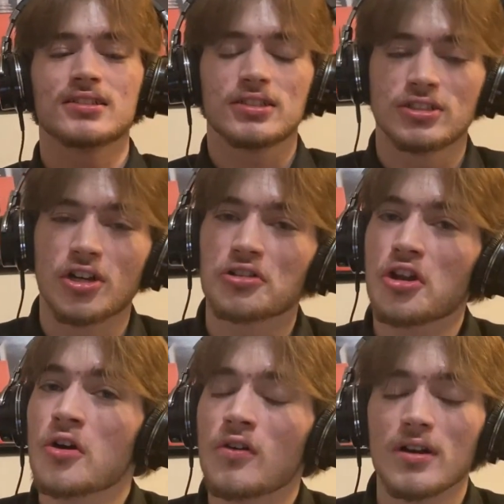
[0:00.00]
Y'all
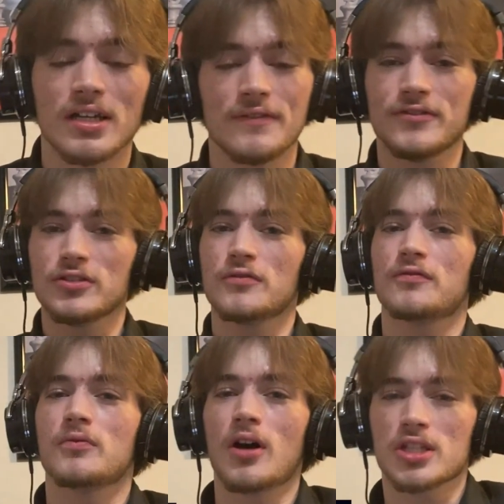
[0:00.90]
know, if
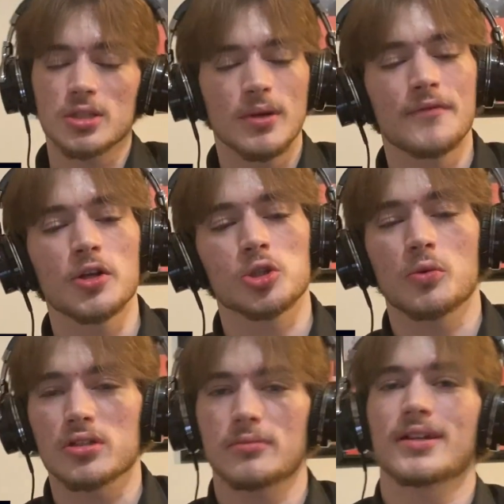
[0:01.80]
you've watched some of my videos or
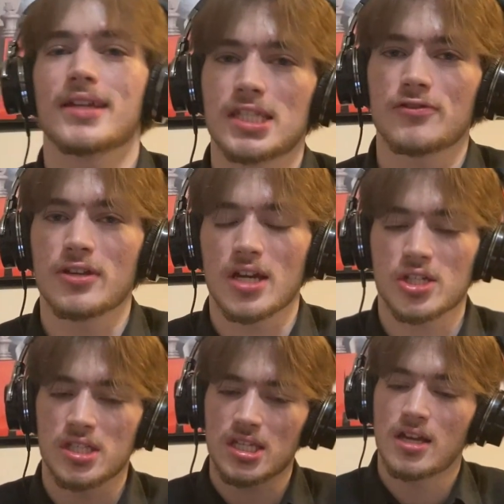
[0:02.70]
watched some of my ITZY
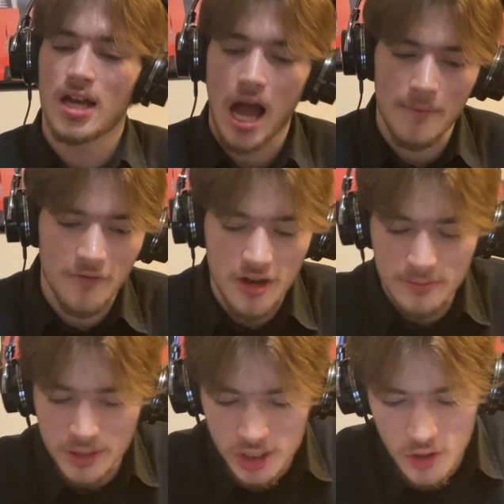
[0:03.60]
reactions, I'm very
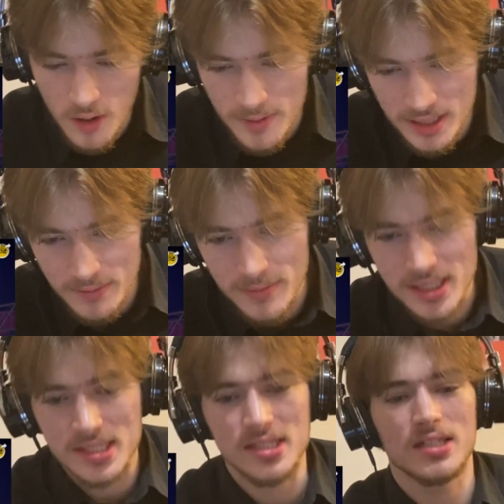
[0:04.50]
much so a big
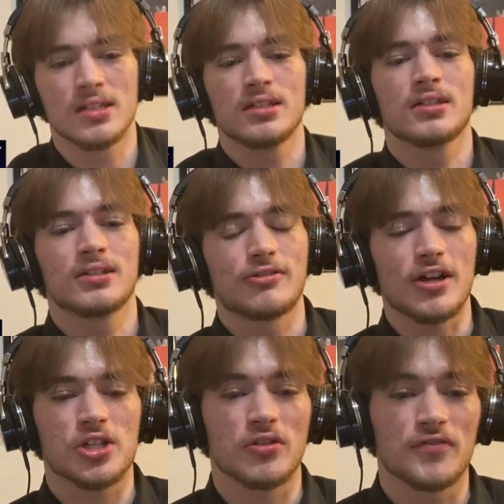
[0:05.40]
mid-C. They're
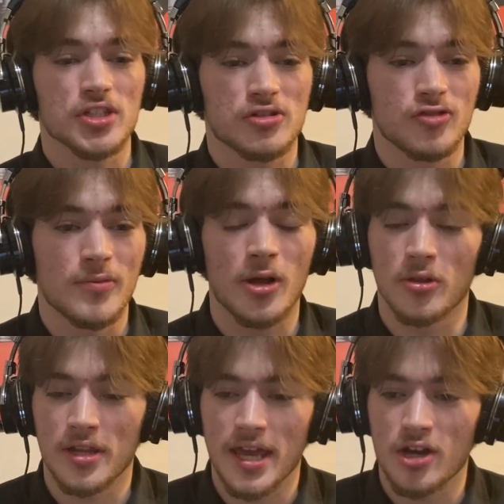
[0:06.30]
actually the first group other
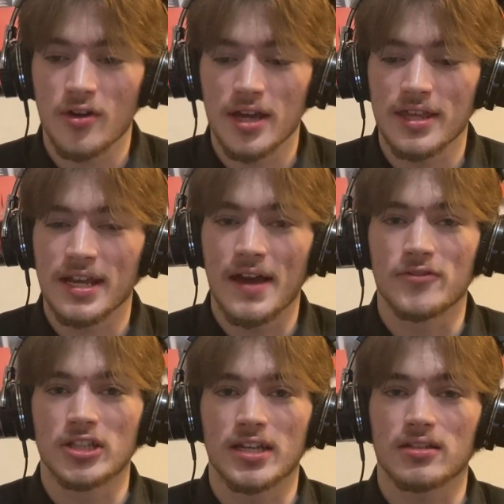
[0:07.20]
than AOA that I
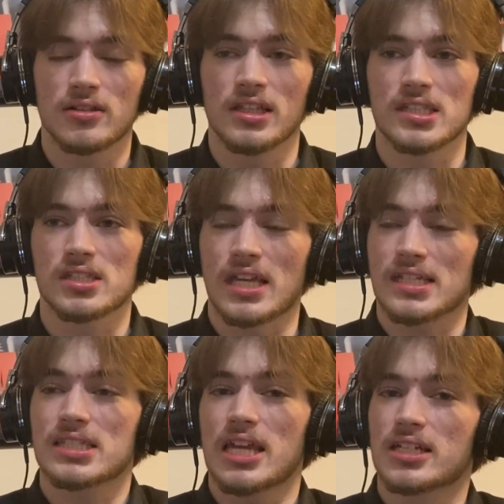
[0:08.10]
ever
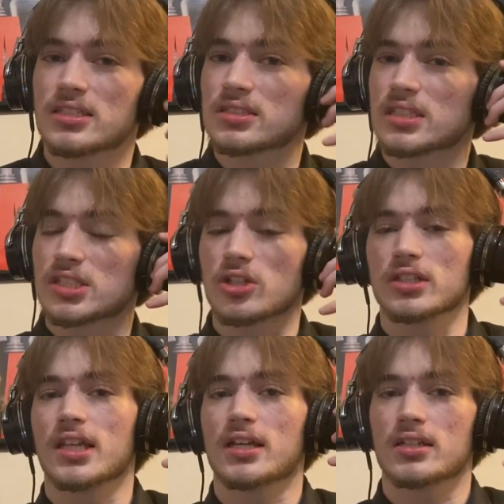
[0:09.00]
stand and started